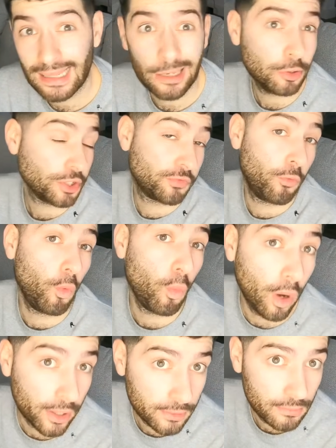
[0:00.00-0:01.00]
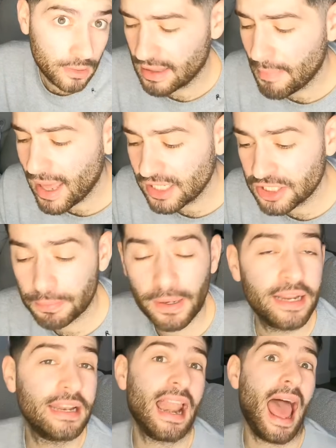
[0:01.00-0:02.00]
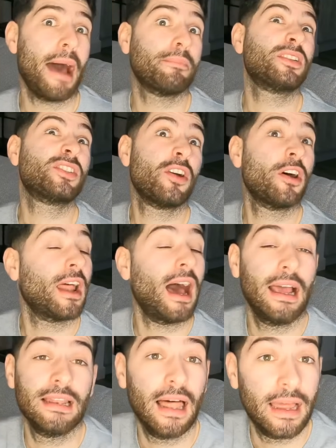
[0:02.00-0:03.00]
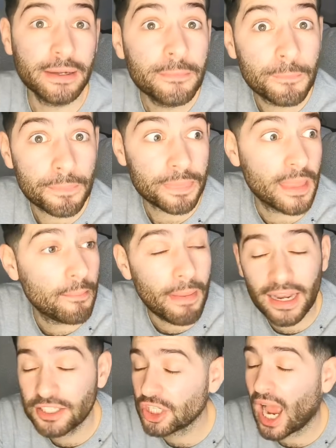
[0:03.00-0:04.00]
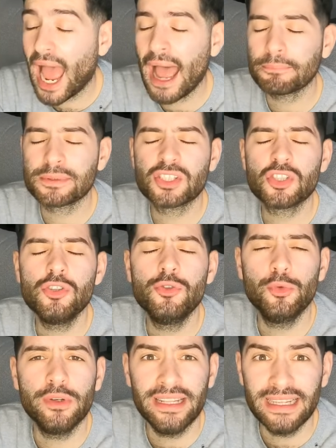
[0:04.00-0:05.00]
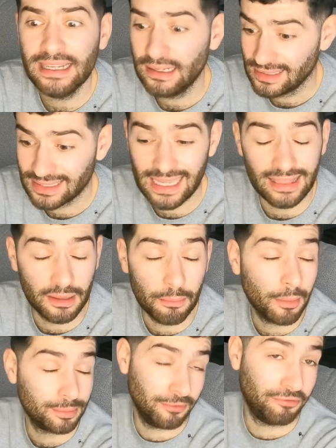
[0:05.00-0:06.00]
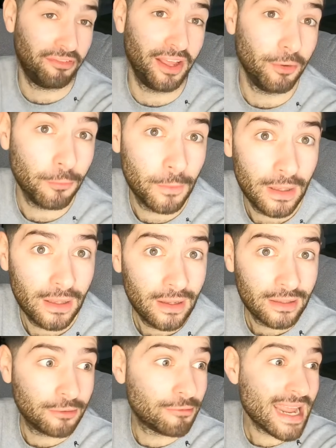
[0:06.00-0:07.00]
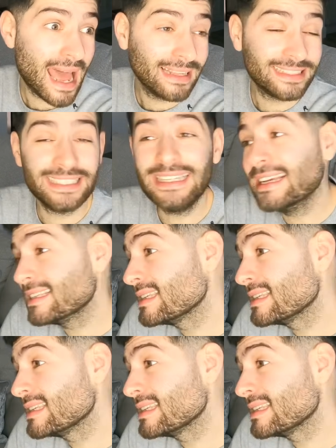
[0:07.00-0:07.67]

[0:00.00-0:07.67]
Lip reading: that lost 4-1, their manager played an absurd high line, their manager absolutely set them up to fail. The reality